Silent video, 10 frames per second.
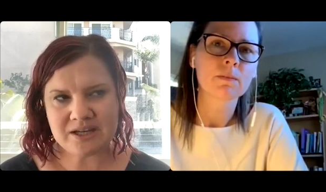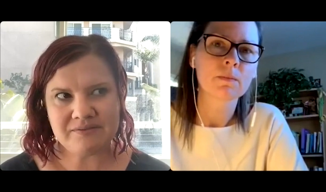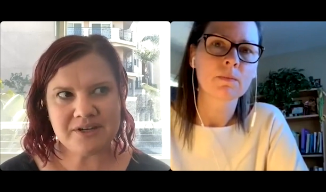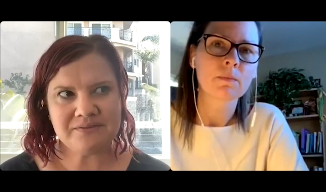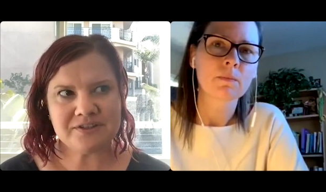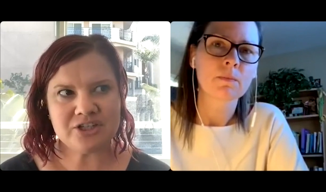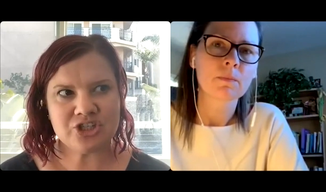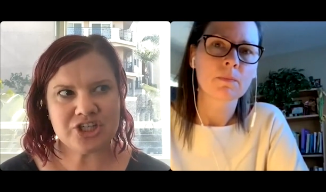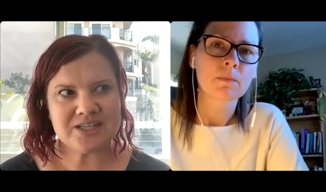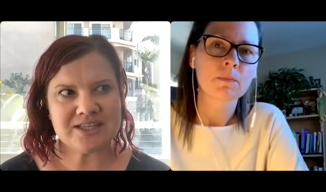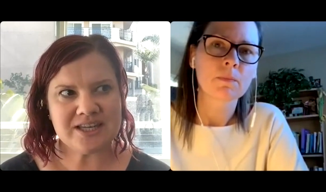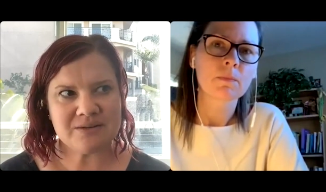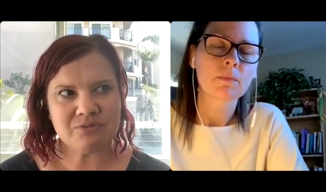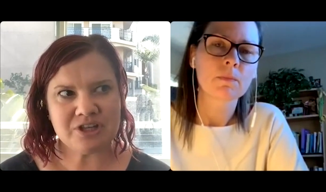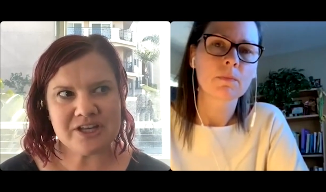Speaker 1: even if it's just
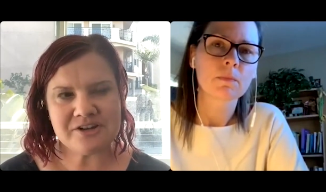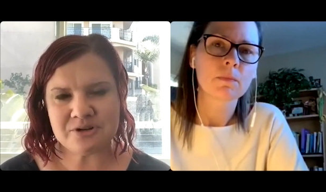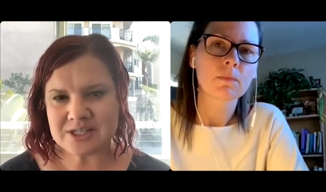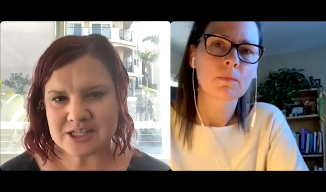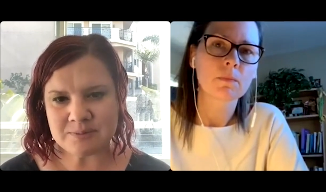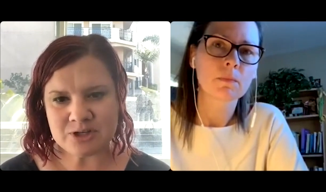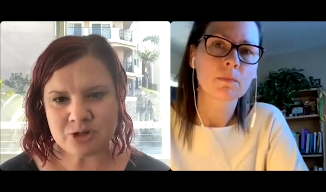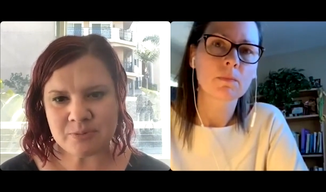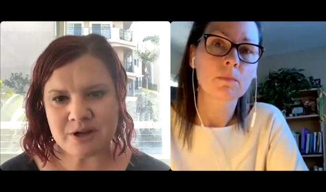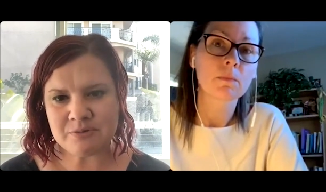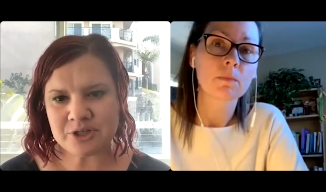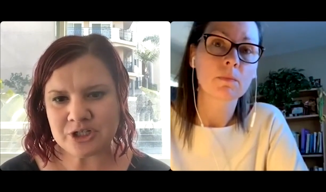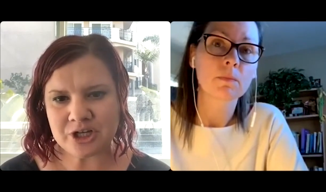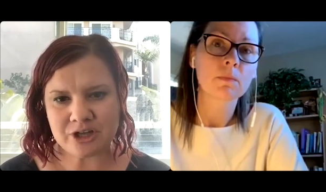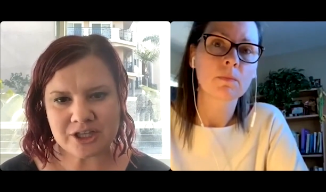they really noticed a special bond with
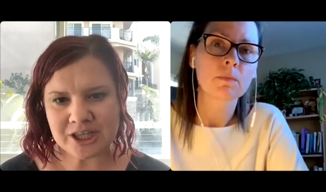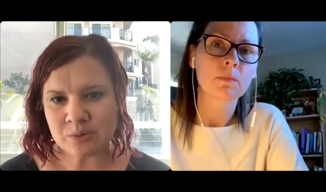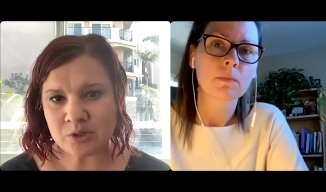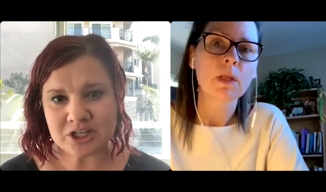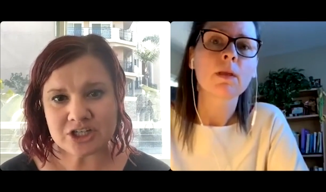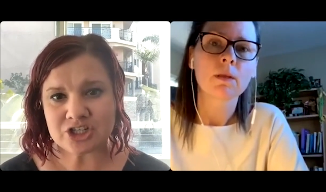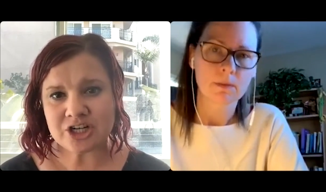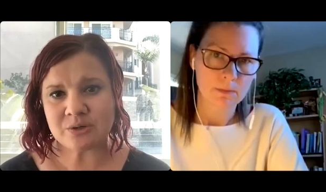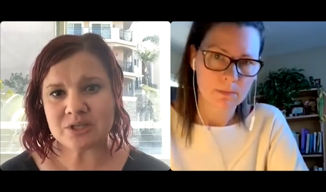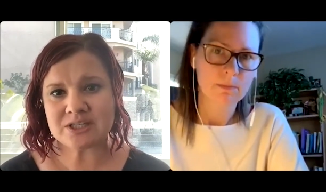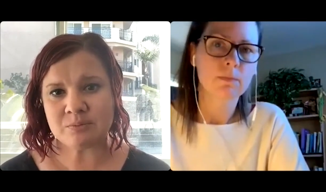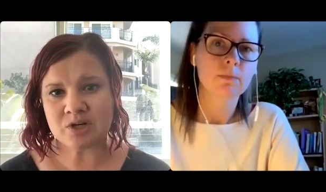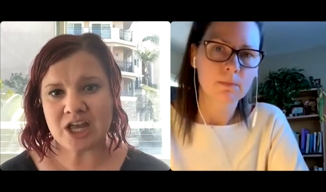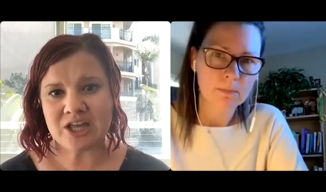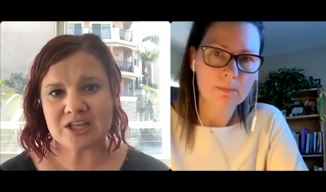their dog that they wanted to share with
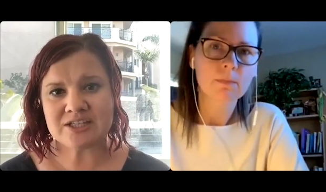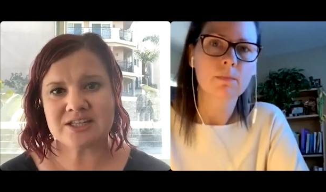someone else.